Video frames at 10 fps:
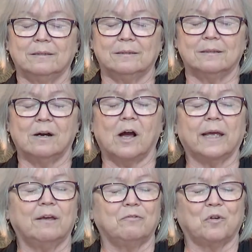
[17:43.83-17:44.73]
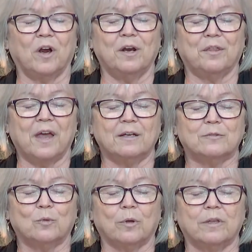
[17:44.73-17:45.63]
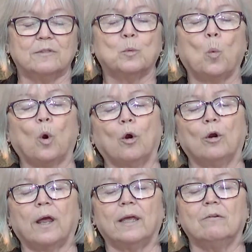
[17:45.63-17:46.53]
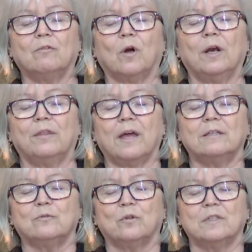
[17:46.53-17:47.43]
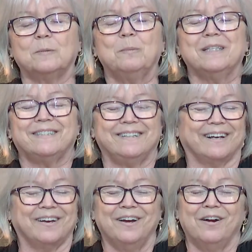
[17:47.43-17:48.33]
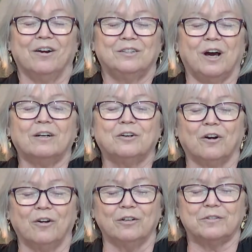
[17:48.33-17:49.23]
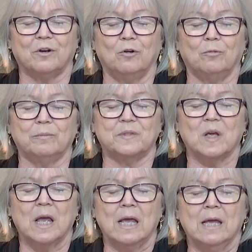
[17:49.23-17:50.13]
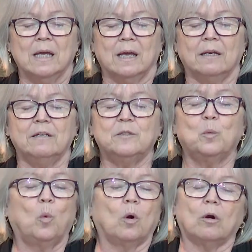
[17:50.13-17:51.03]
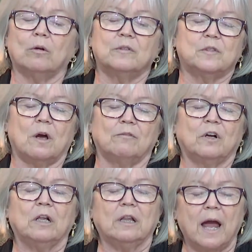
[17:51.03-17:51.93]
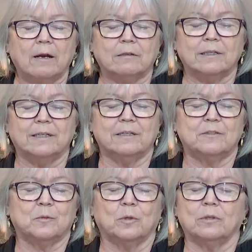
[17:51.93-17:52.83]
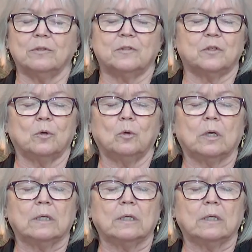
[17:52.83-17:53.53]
Oh, I give great thanks for this word. I give great thanks for this mystic, Dr. Ernest Holmes, and his words of clarity, his words so